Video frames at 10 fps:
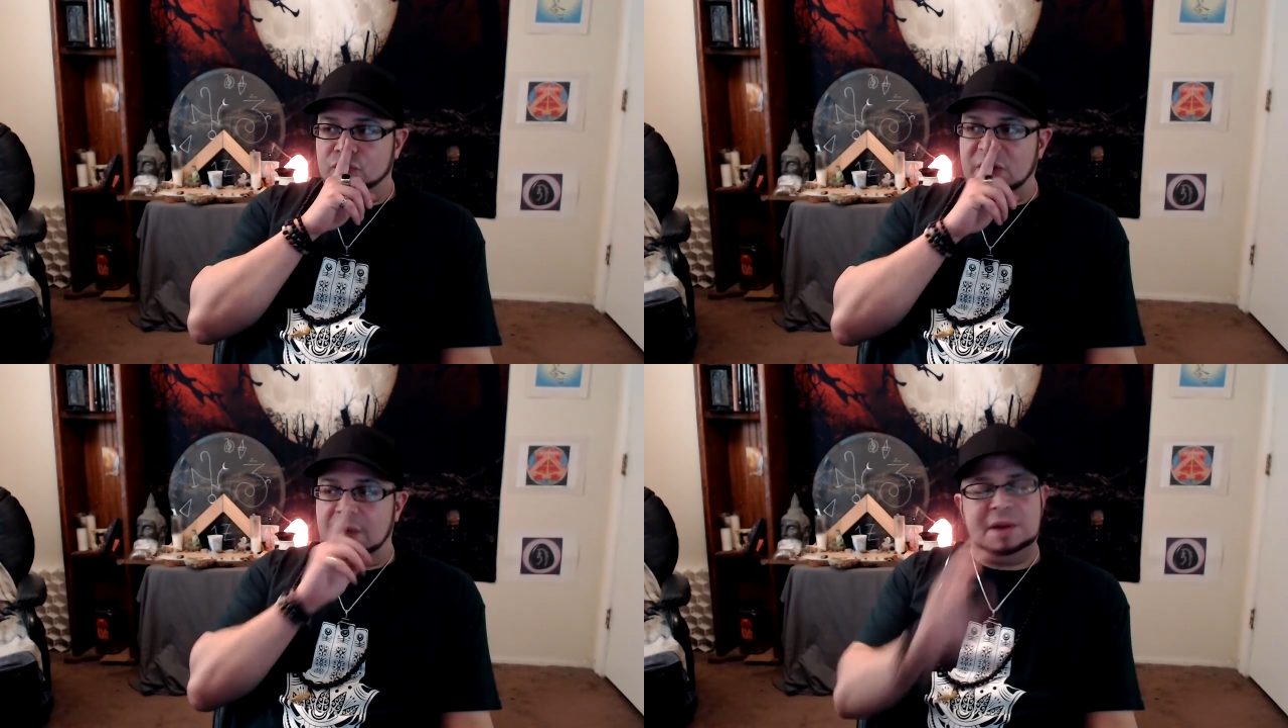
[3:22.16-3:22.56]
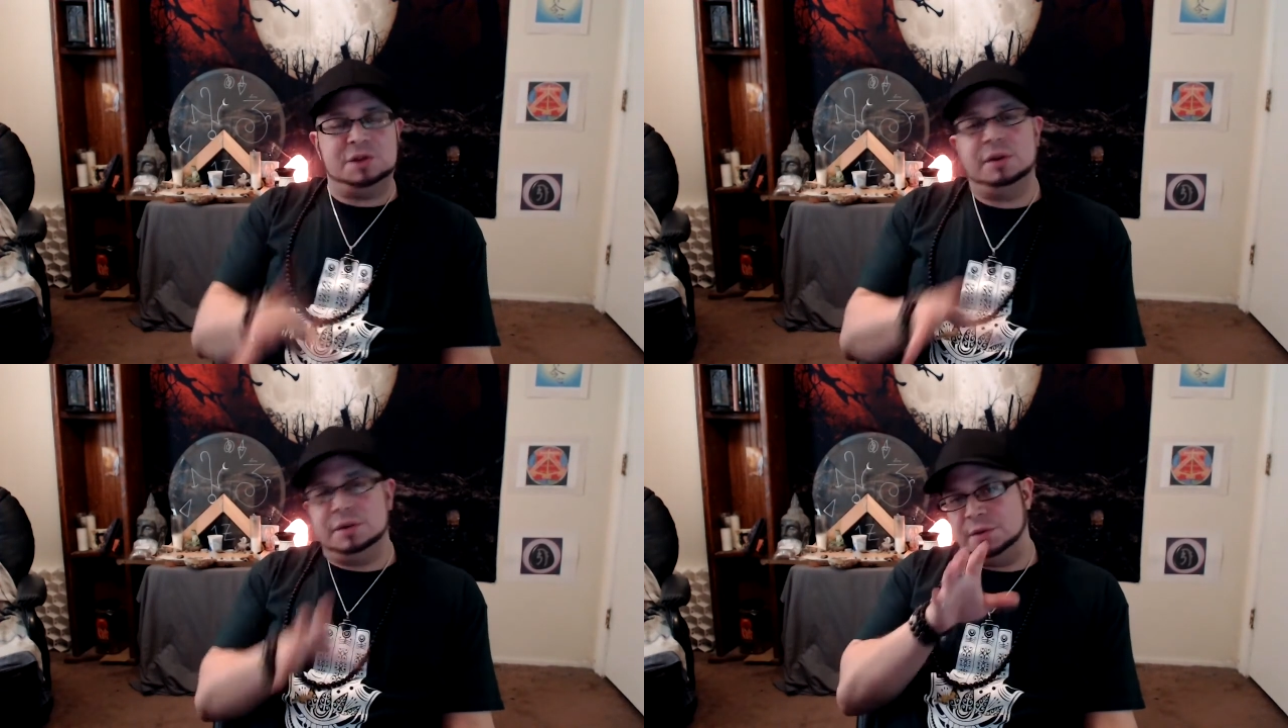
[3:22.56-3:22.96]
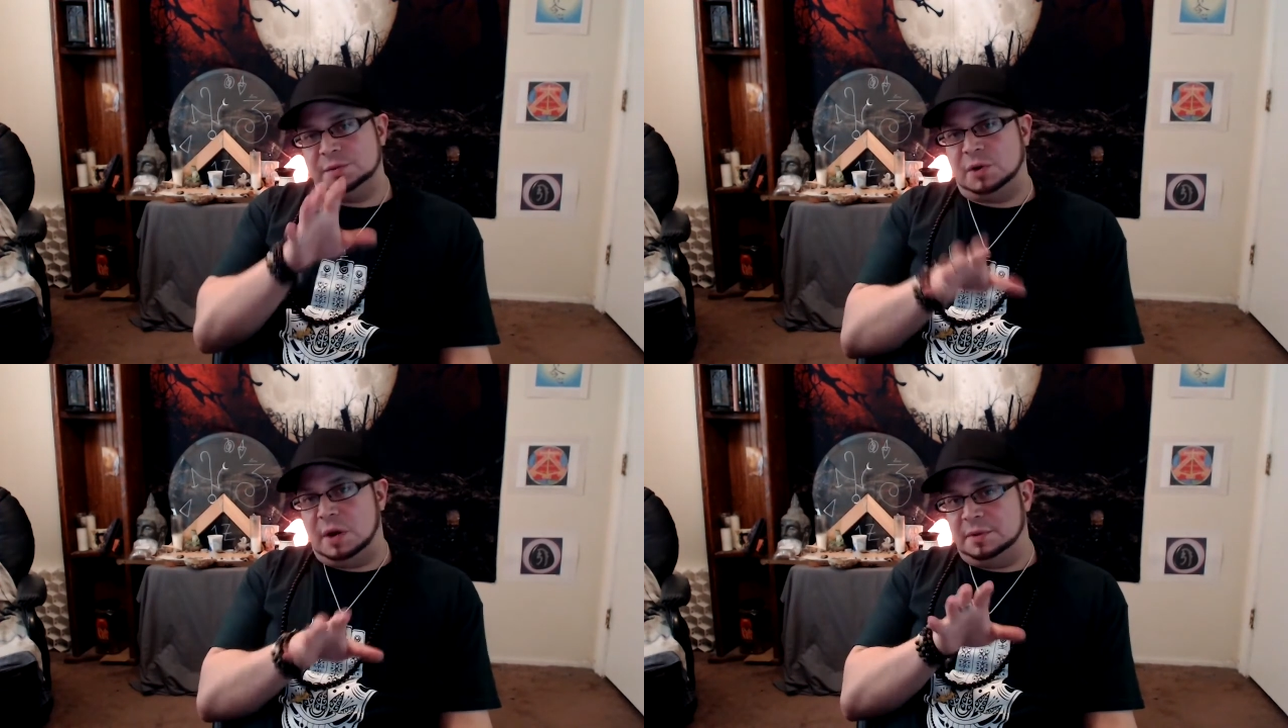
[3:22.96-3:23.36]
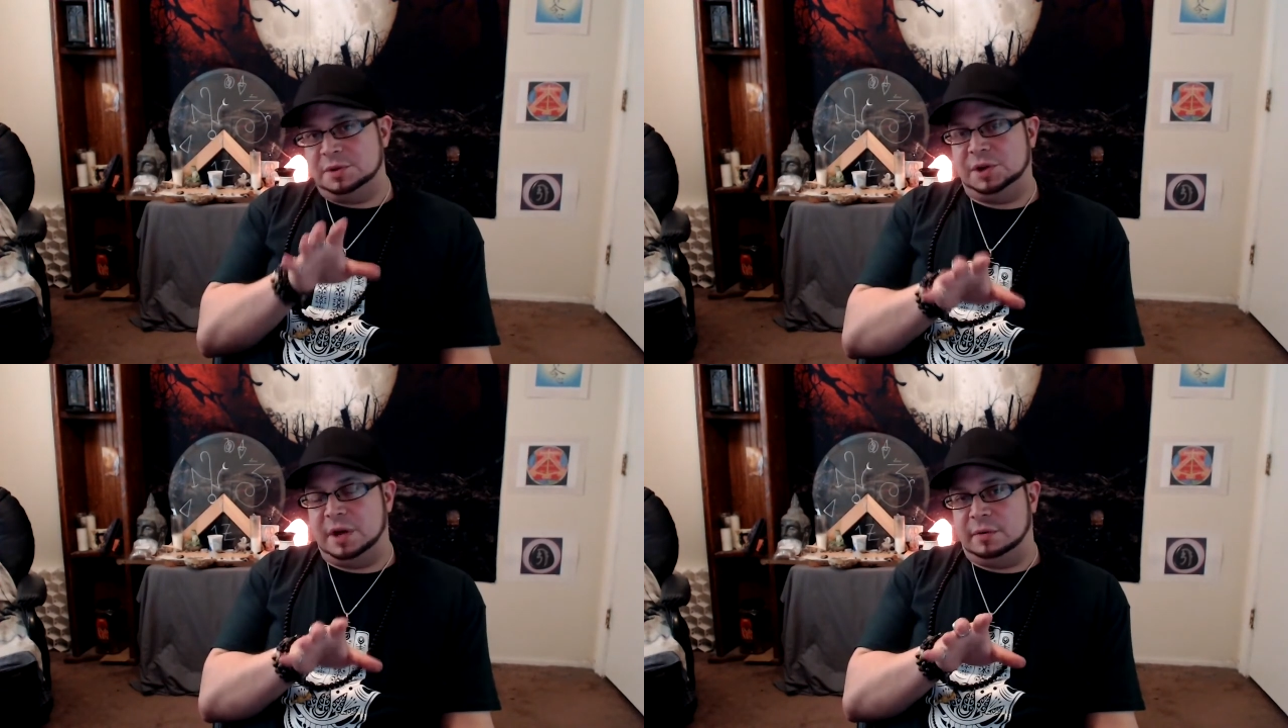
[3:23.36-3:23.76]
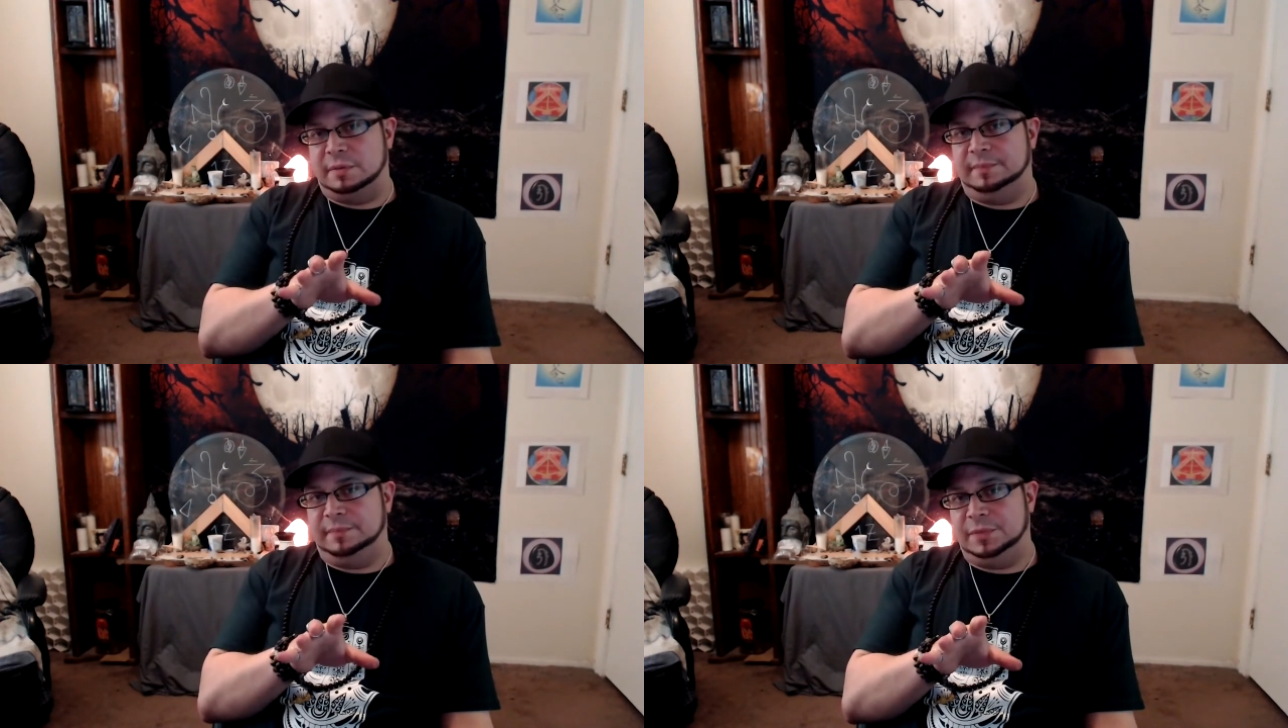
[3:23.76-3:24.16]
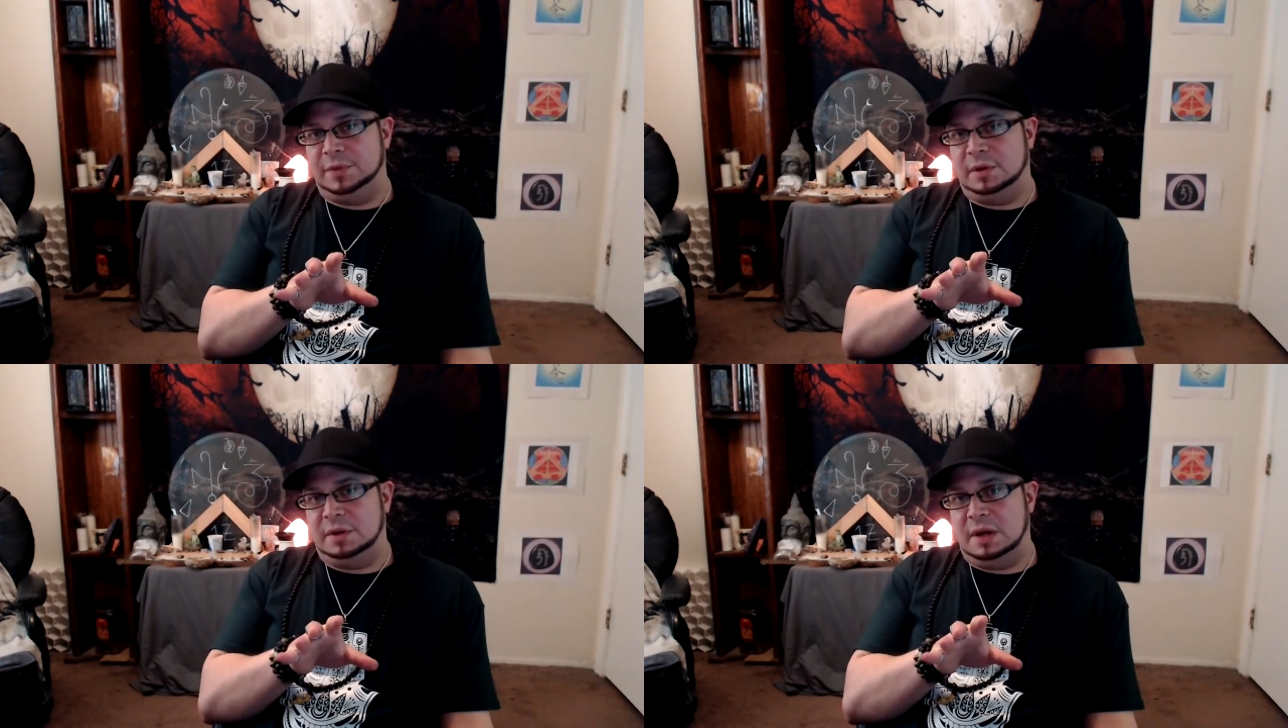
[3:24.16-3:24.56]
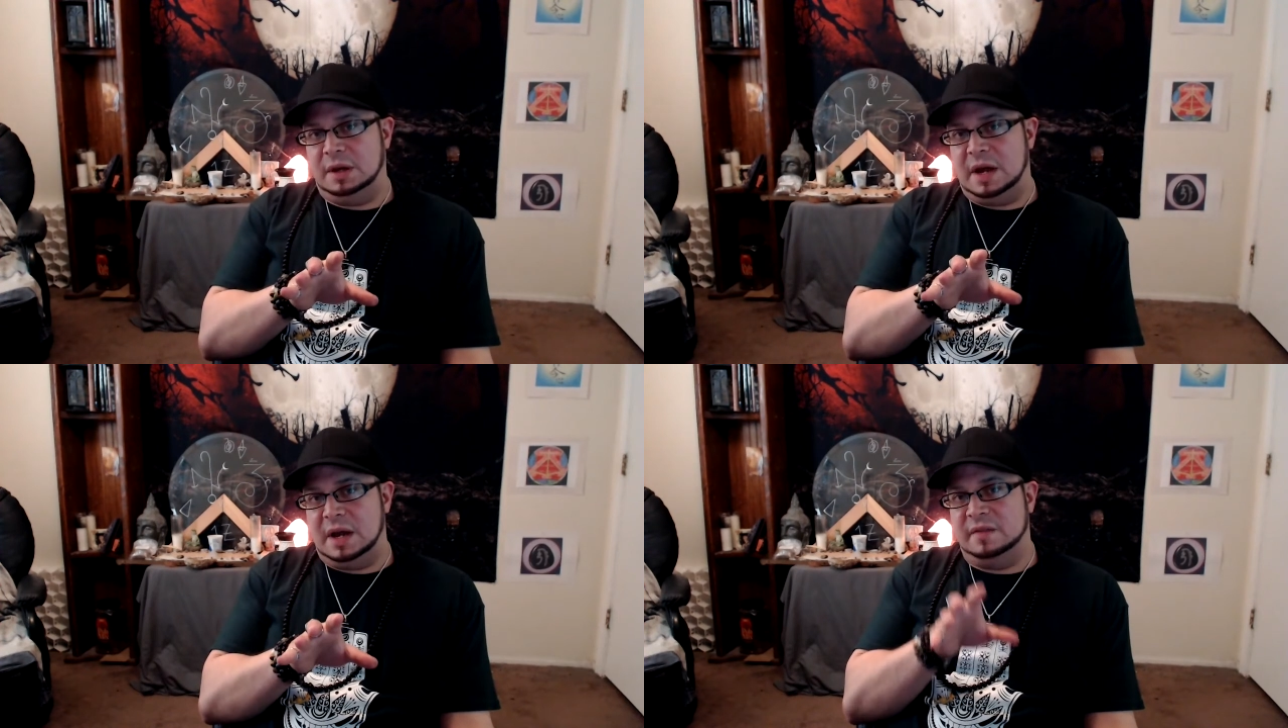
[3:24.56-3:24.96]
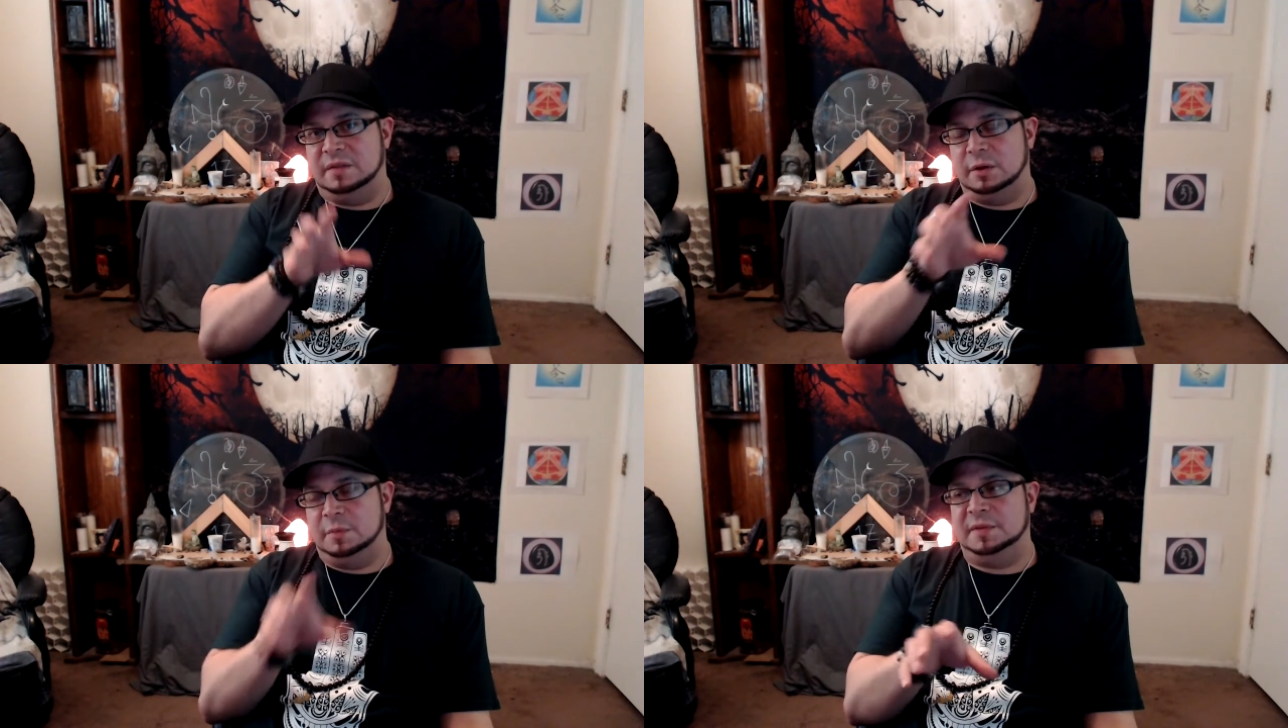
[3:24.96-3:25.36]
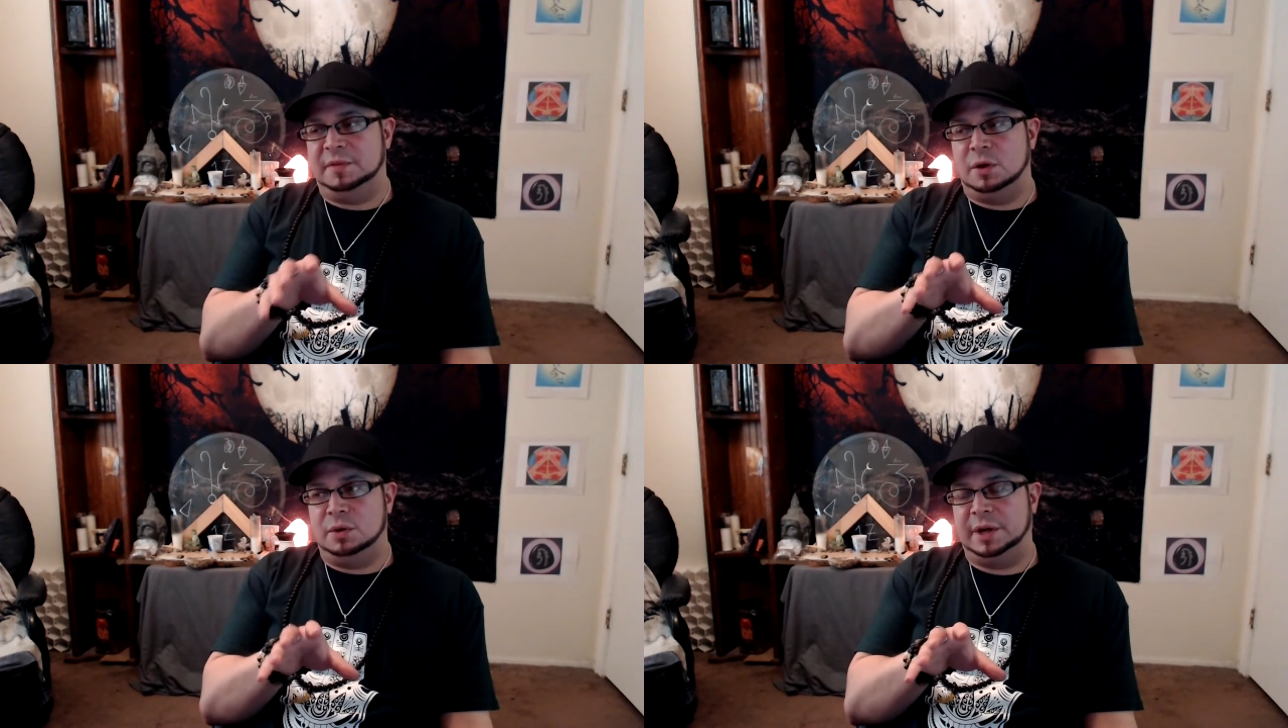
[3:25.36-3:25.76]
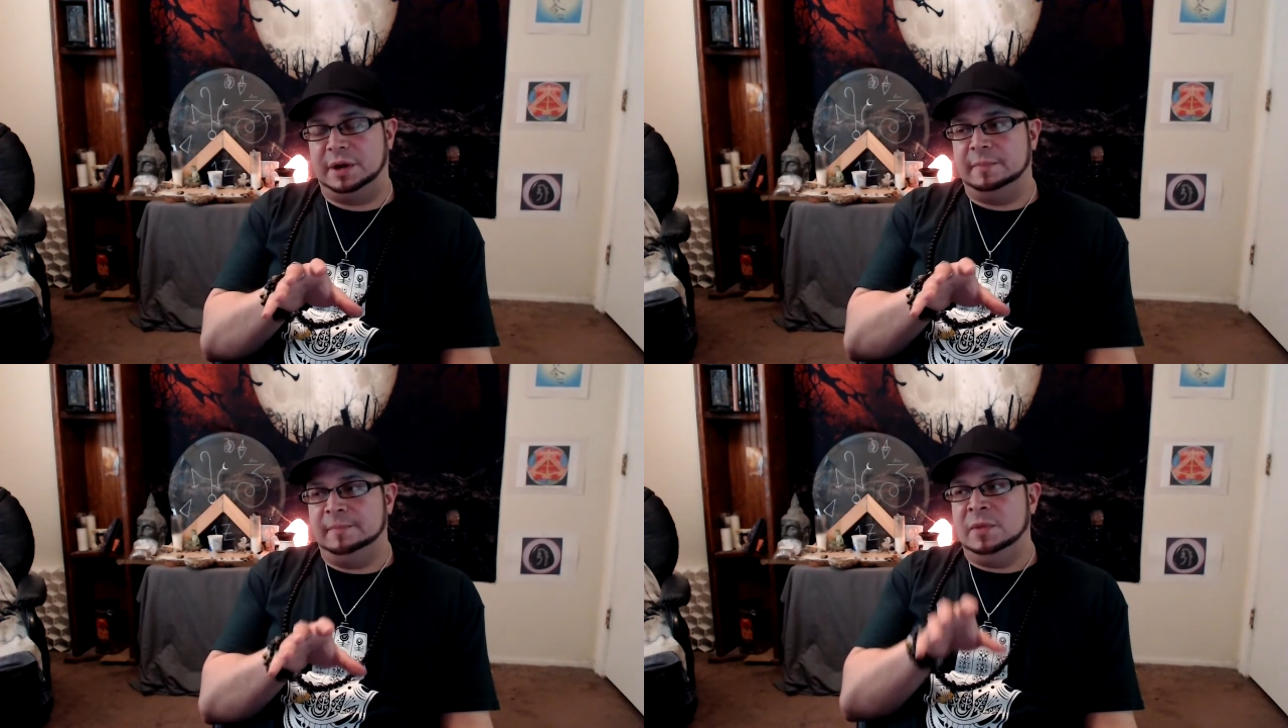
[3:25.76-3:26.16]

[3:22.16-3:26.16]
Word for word: make sure you subscribe to this channel, okay? I have a little bit of a goal here.